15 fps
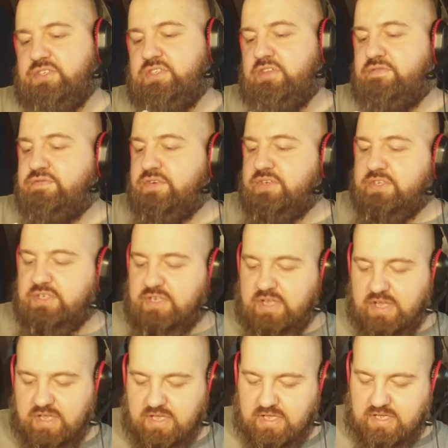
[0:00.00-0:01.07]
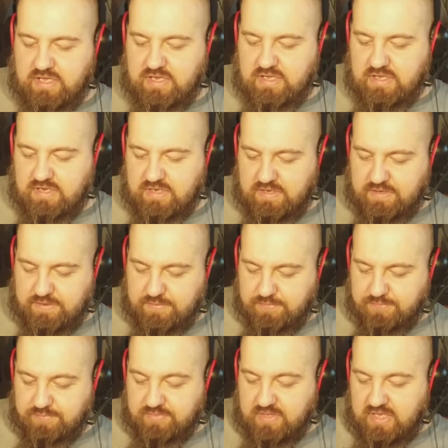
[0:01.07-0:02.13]
different,
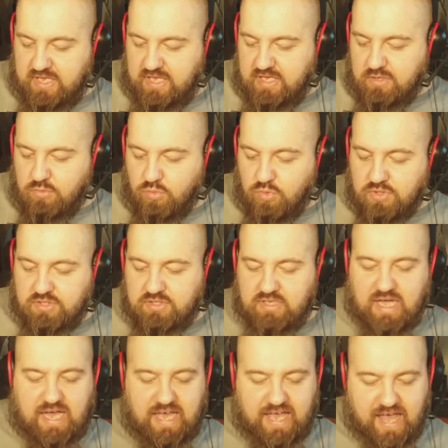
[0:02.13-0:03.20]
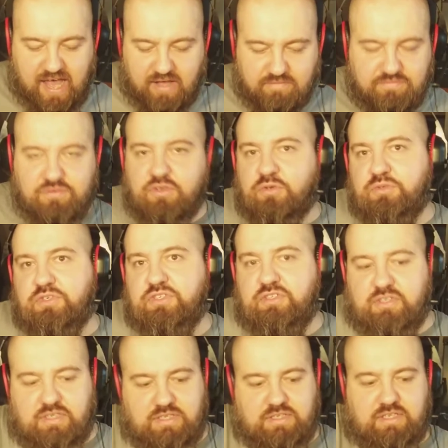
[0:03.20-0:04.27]
and what I have
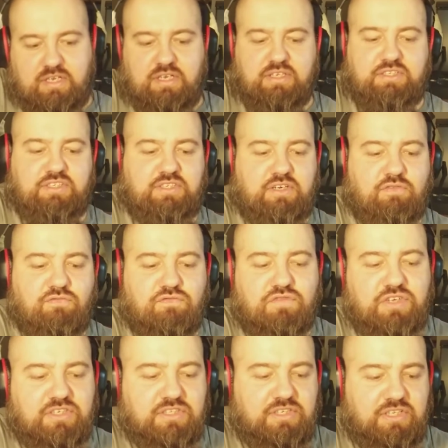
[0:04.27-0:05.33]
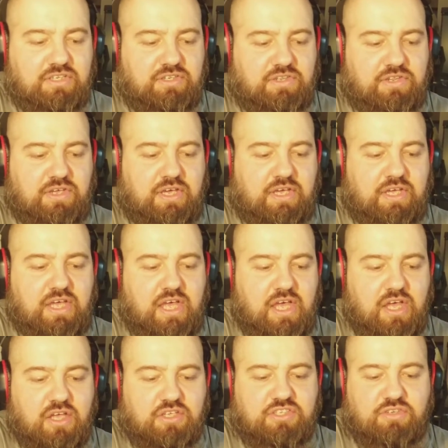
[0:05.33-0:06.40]
noticed is, and it's a really neat thing,
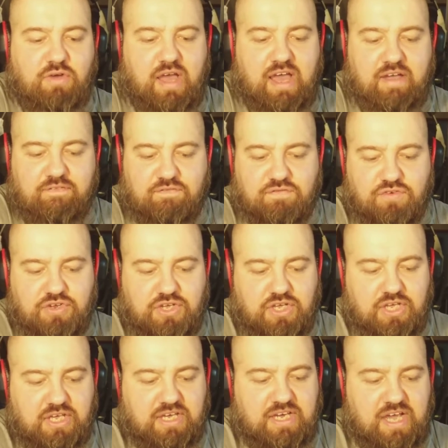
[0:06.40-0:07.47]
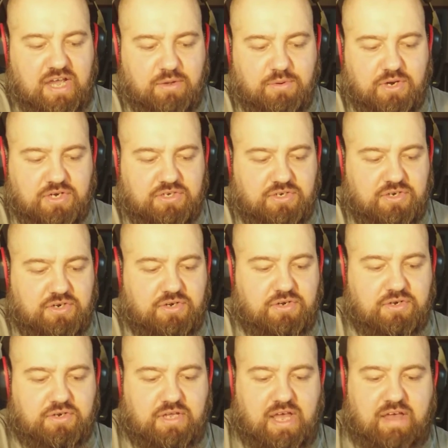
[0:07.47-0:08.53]
so every
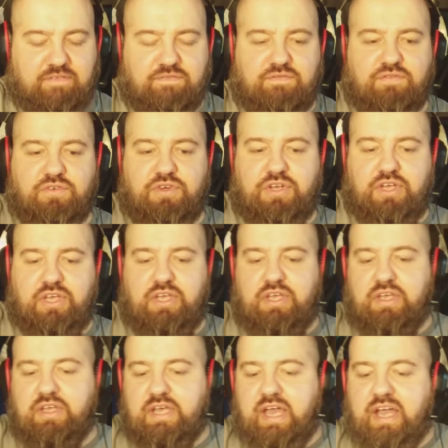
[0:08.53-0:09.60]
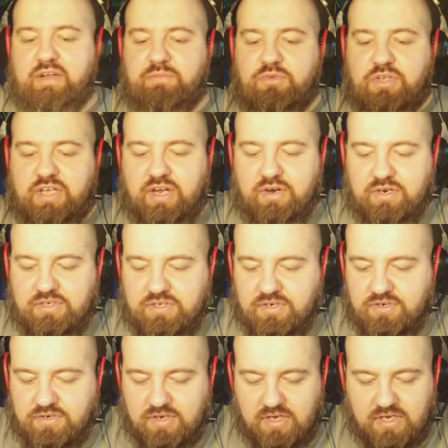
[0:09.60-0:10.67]
character, every animal
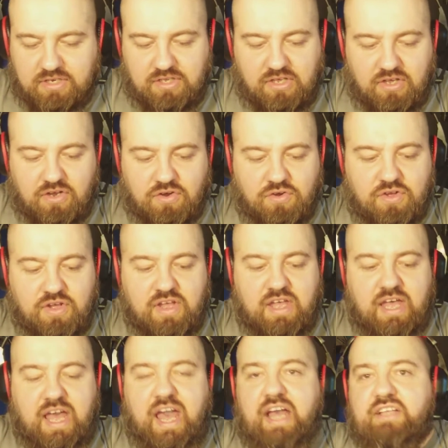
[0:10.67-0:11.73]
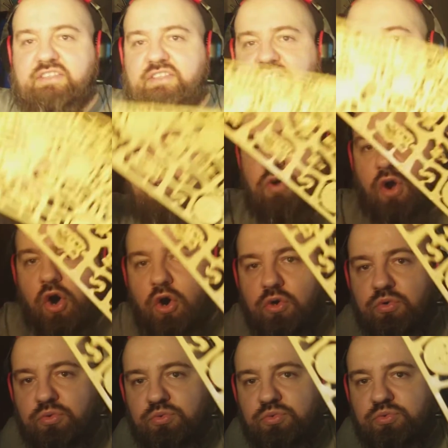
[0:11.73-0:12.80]
character on here has their
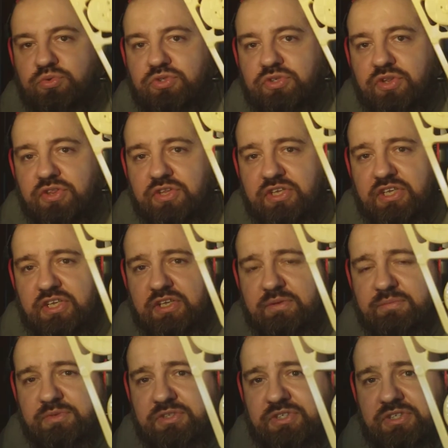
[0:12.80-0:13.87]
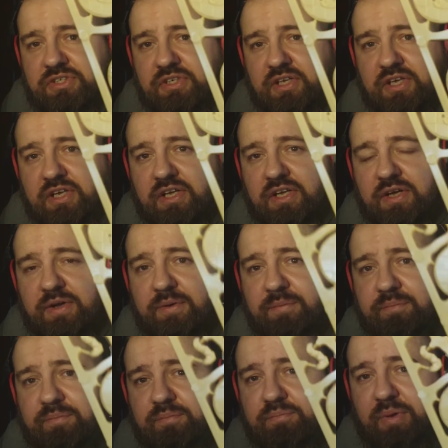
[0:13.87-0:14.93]
own themed
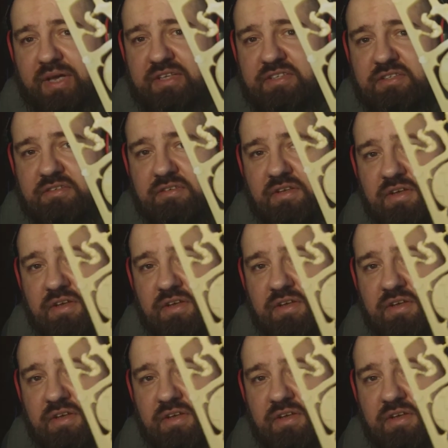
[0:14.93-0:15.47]
base.